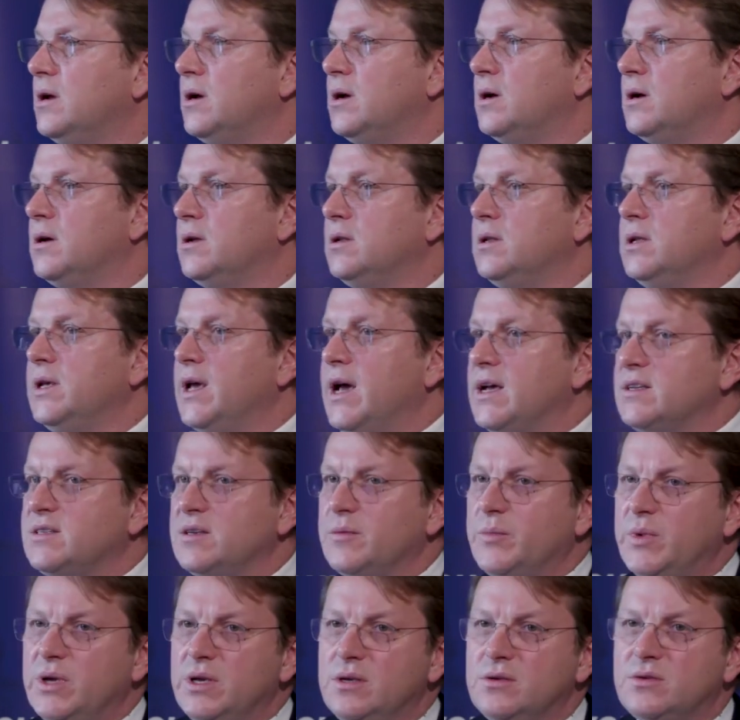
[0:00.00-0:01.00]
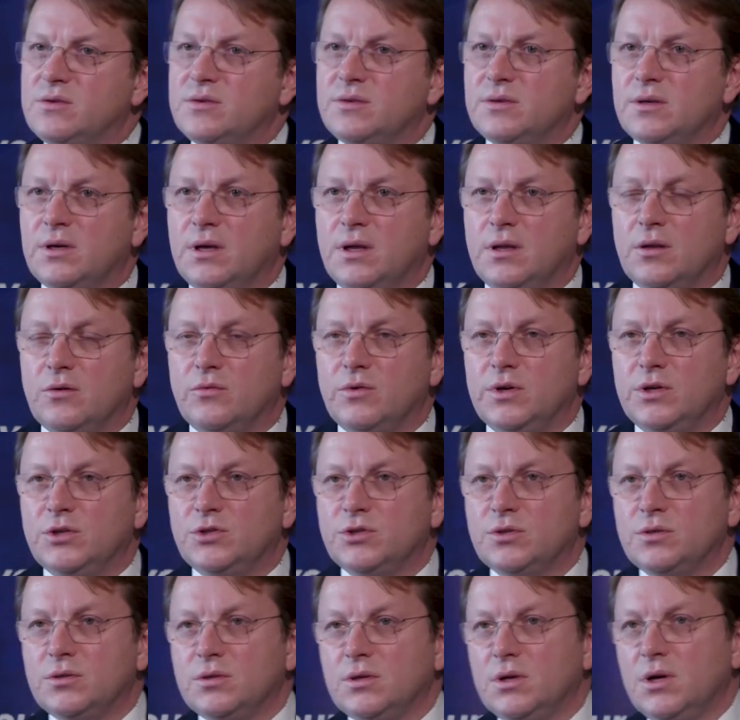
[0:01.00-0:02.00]
the SMEs in the
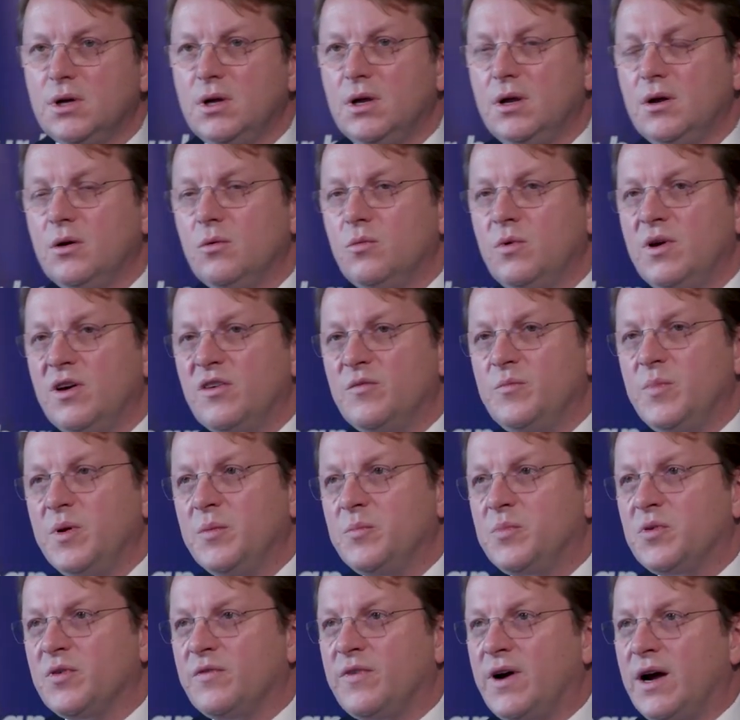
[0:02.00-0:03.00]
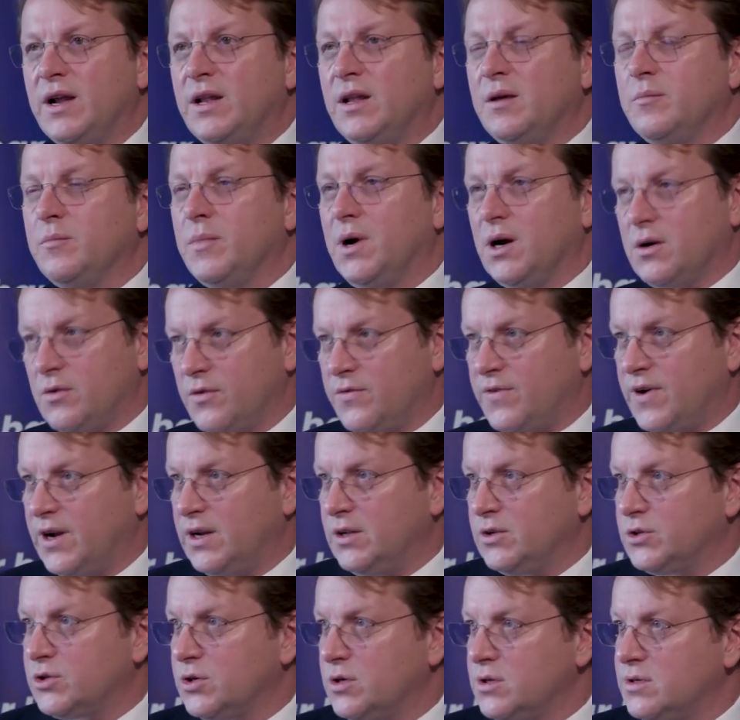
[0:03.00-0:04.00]
region. We have been providing
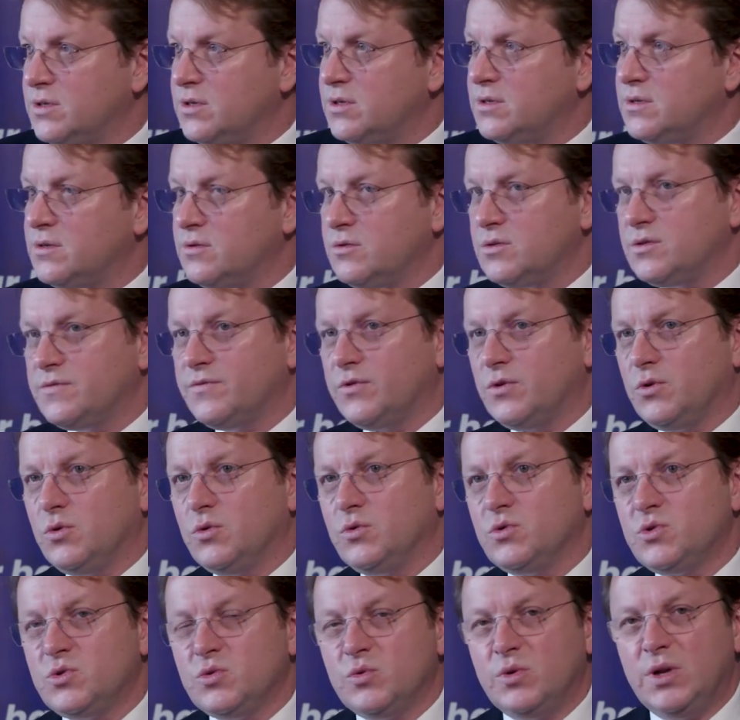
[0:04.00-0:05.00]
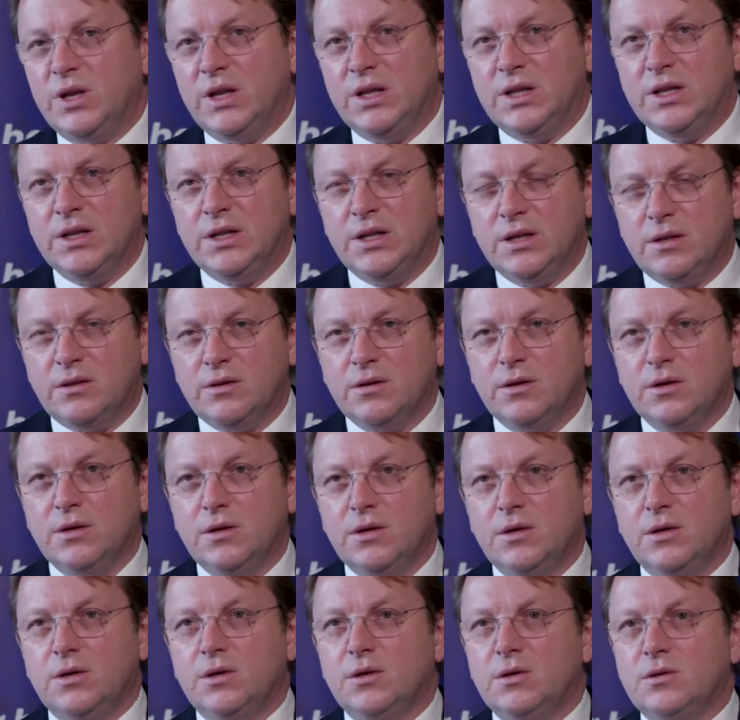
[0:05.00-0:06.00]
macro-financial assistance for those who needed it.
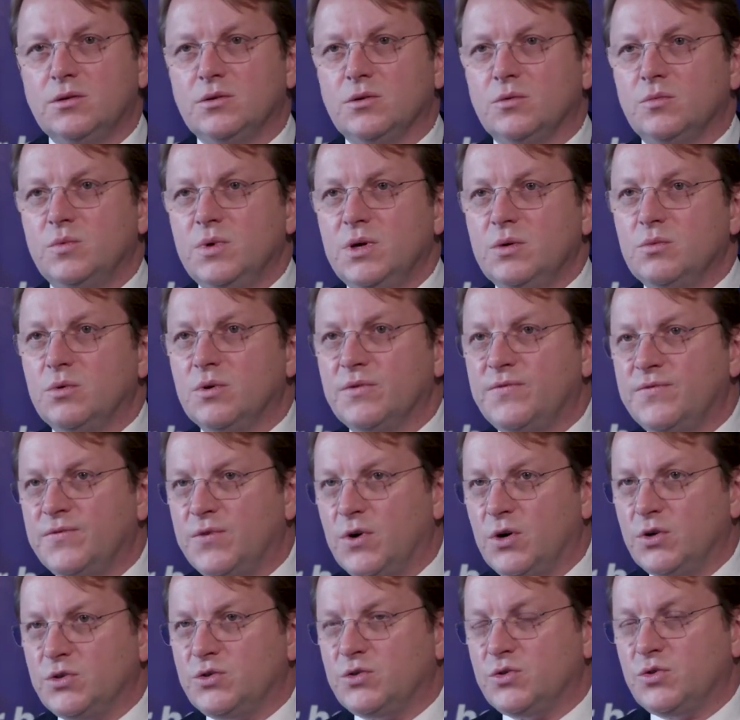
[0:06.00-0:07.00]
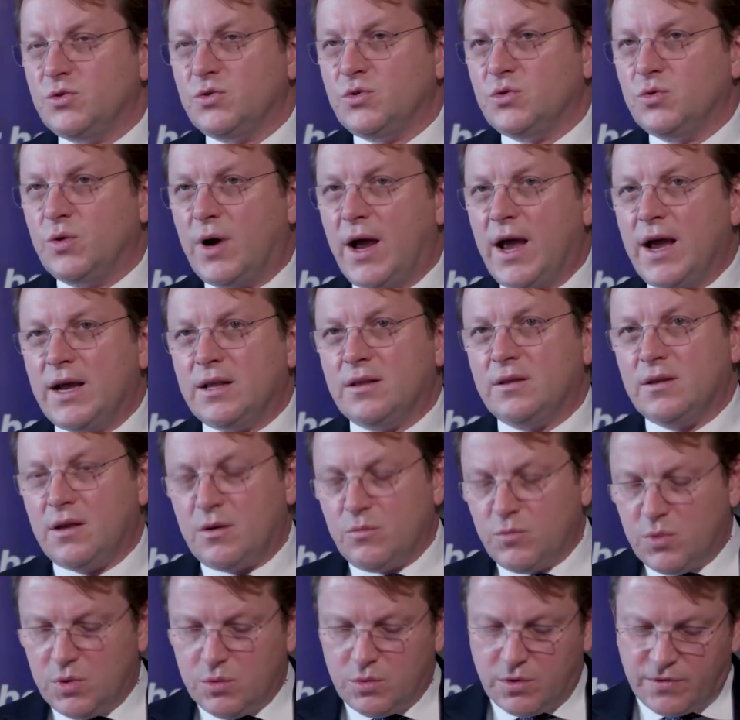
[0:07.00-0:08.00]
So we were first to act, and
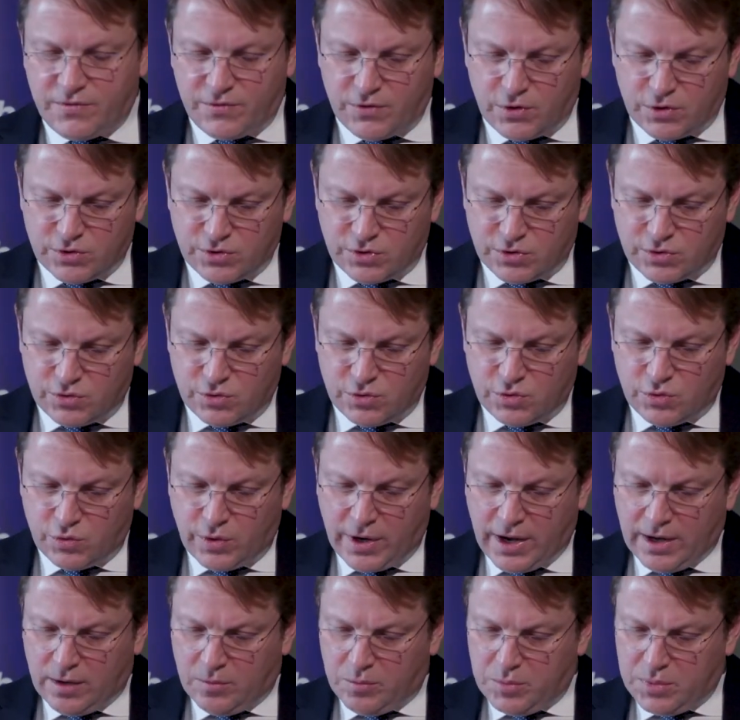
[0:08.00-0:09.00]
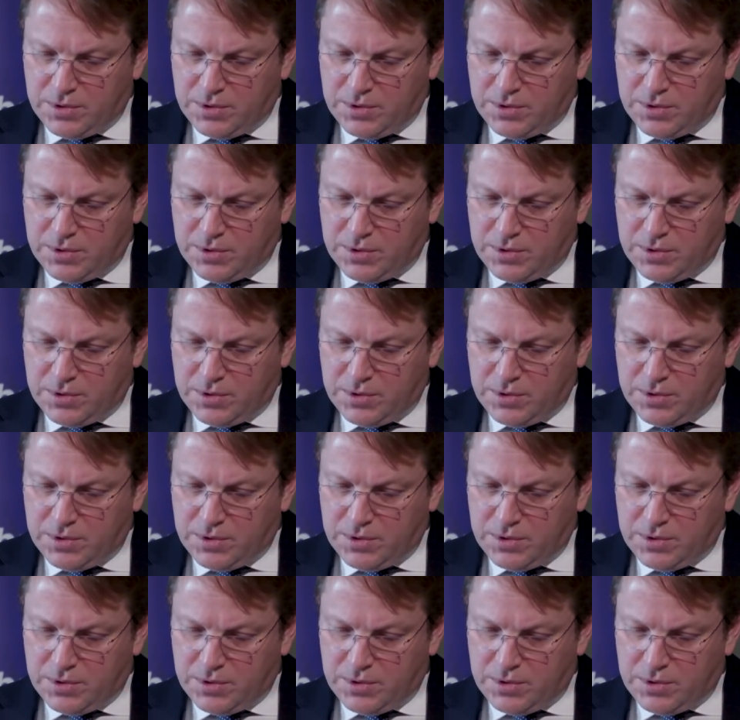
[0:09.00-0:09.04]
we were first to help.